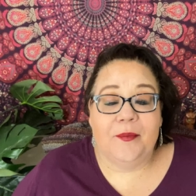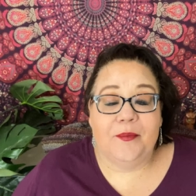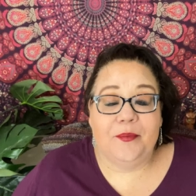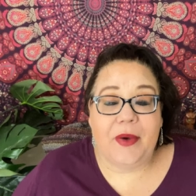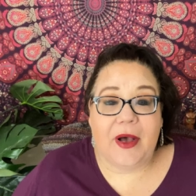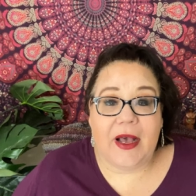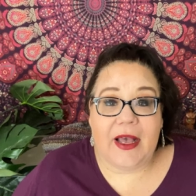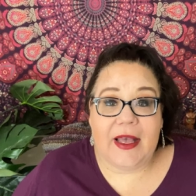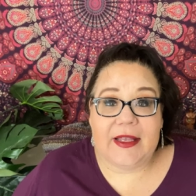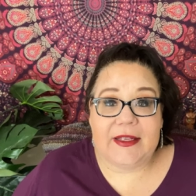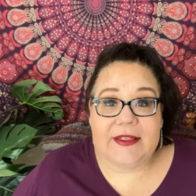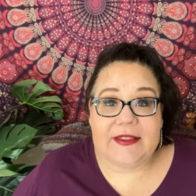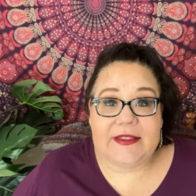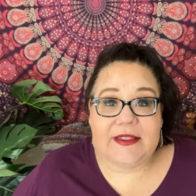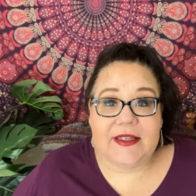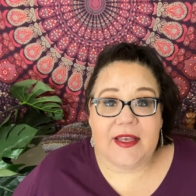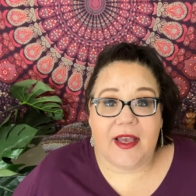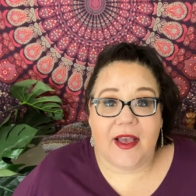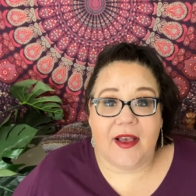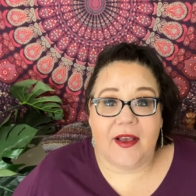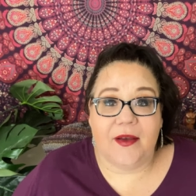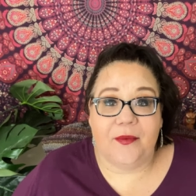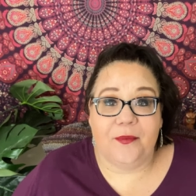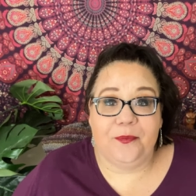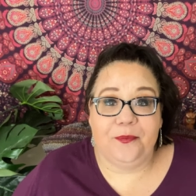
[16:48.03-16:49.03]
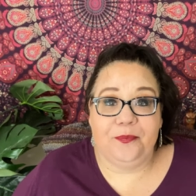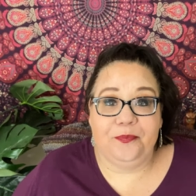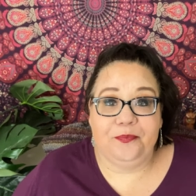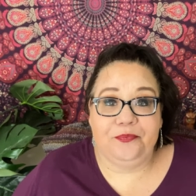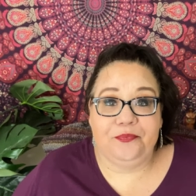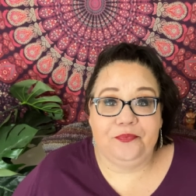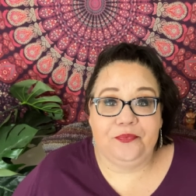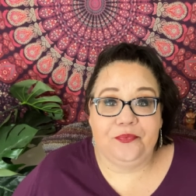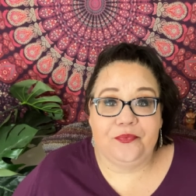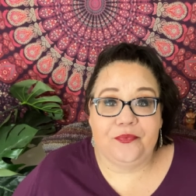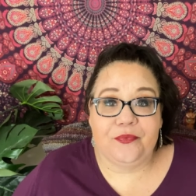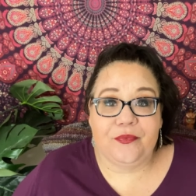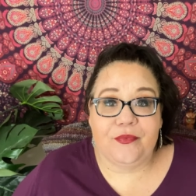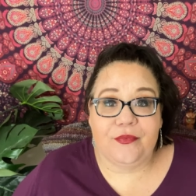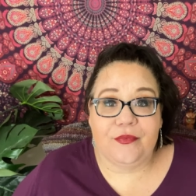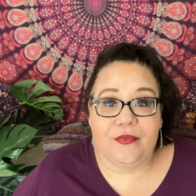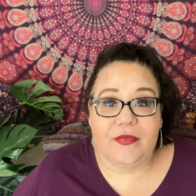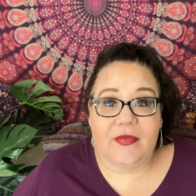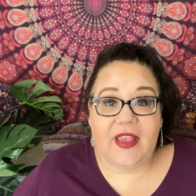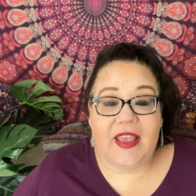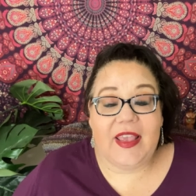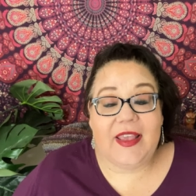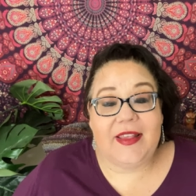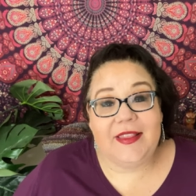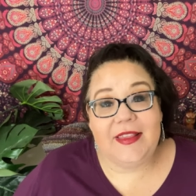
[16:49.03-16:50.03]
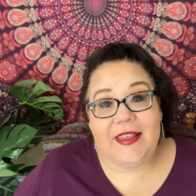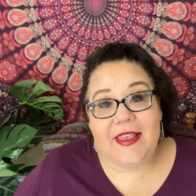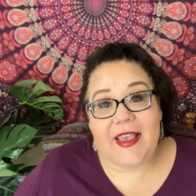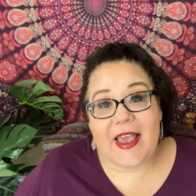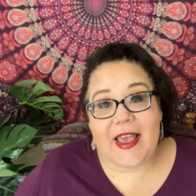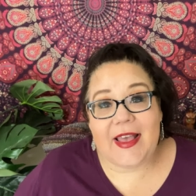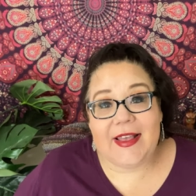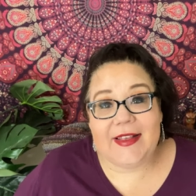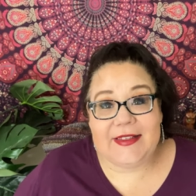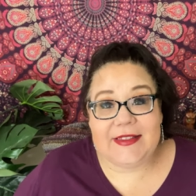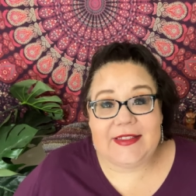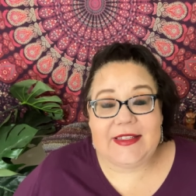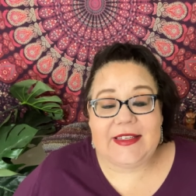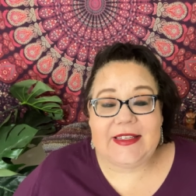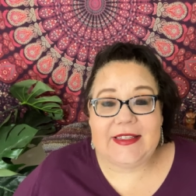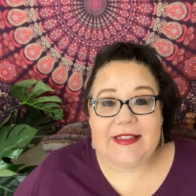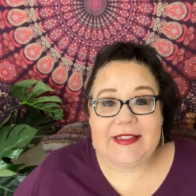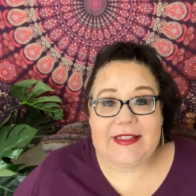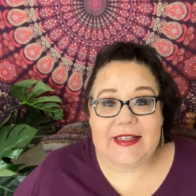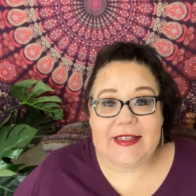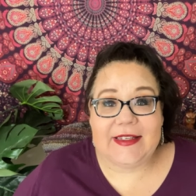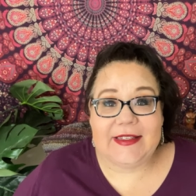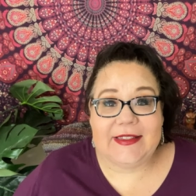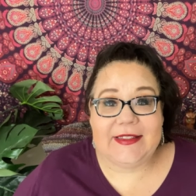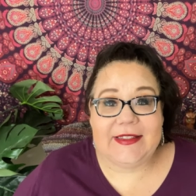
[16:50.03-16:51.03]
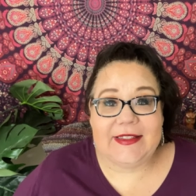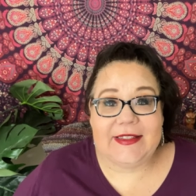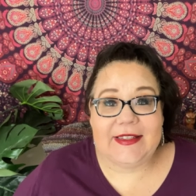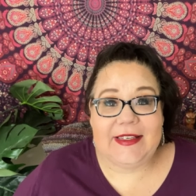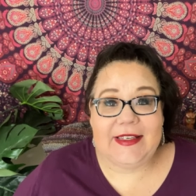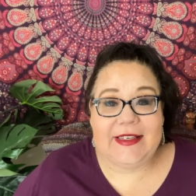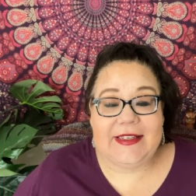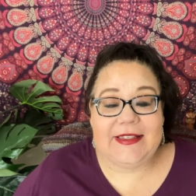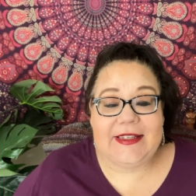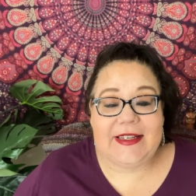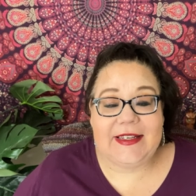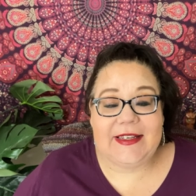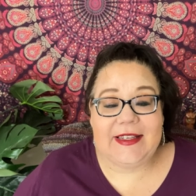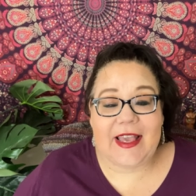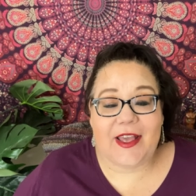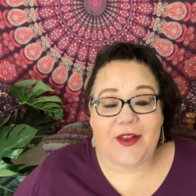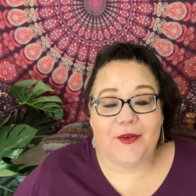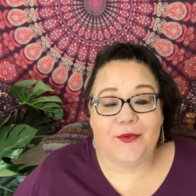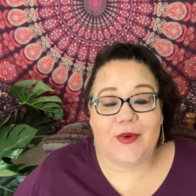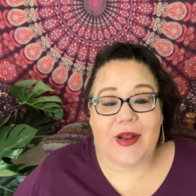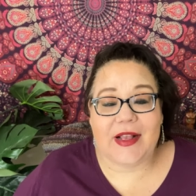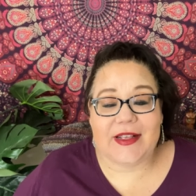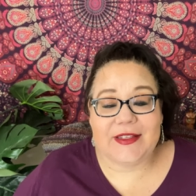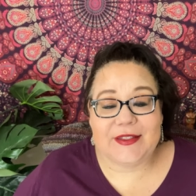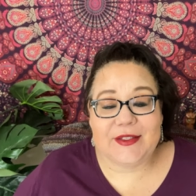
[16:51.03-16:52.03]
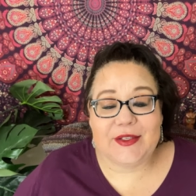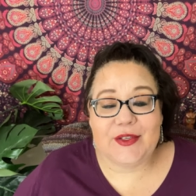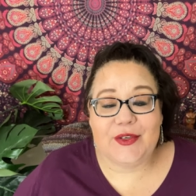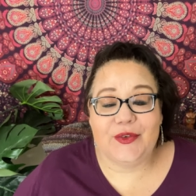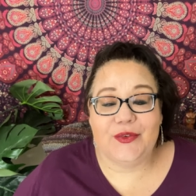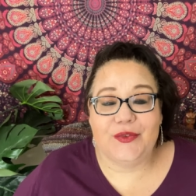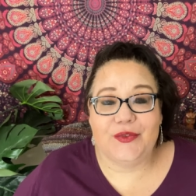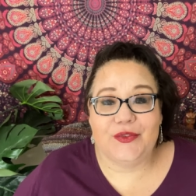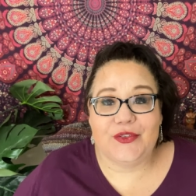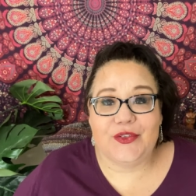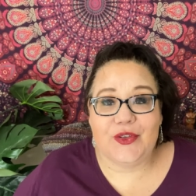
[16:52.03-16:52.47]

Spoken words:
But in the end, he did get rescued.